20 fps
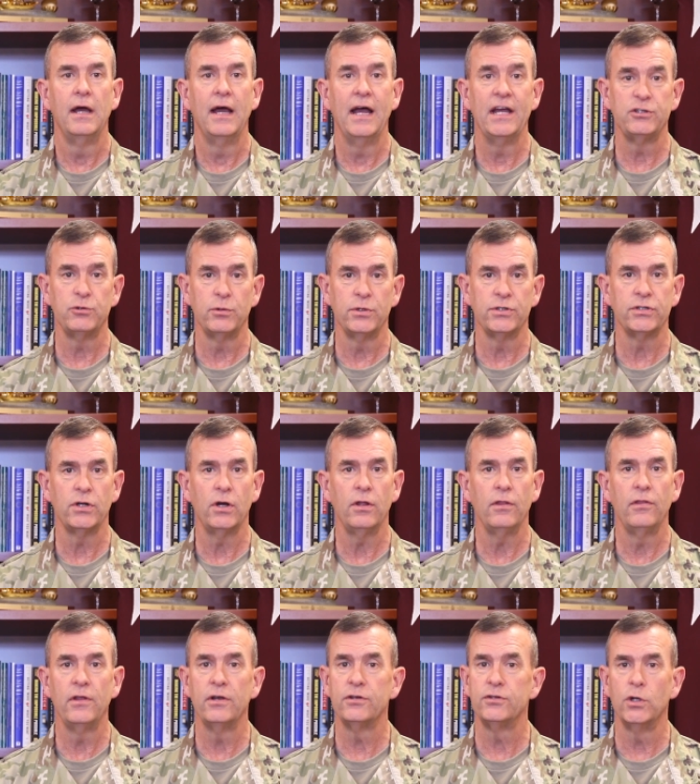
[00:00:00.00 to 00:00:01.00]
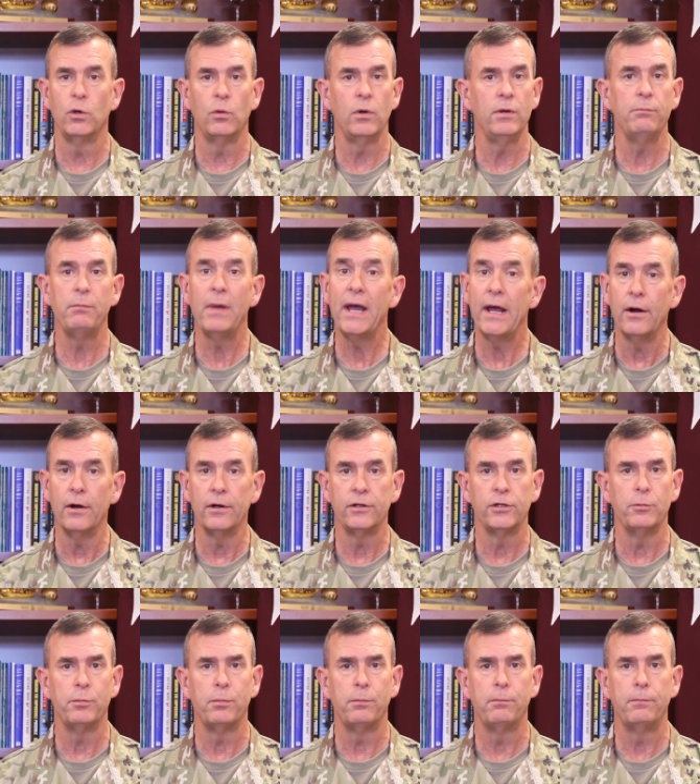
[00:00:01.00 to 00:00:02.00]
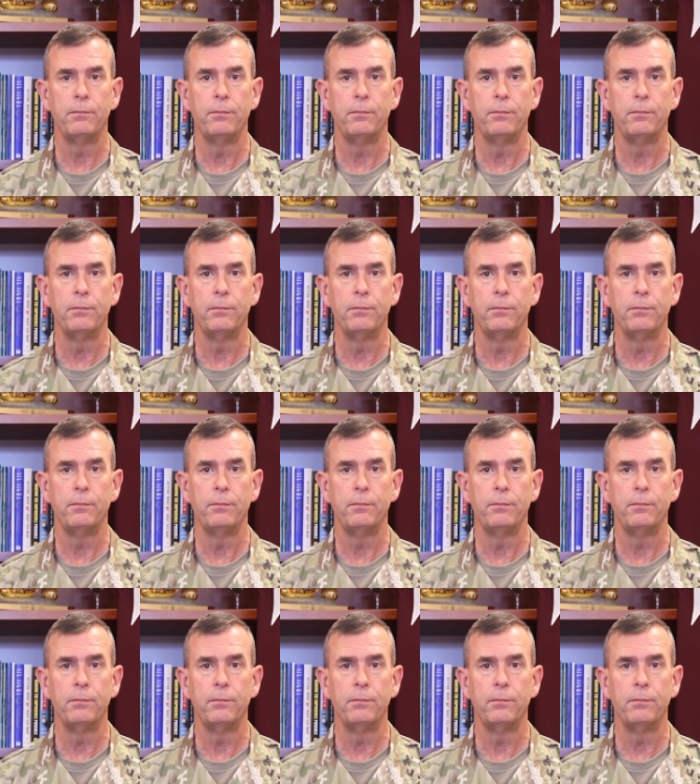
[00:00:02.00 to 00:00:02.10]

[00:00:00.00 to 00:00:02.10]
As a result, there's no one better to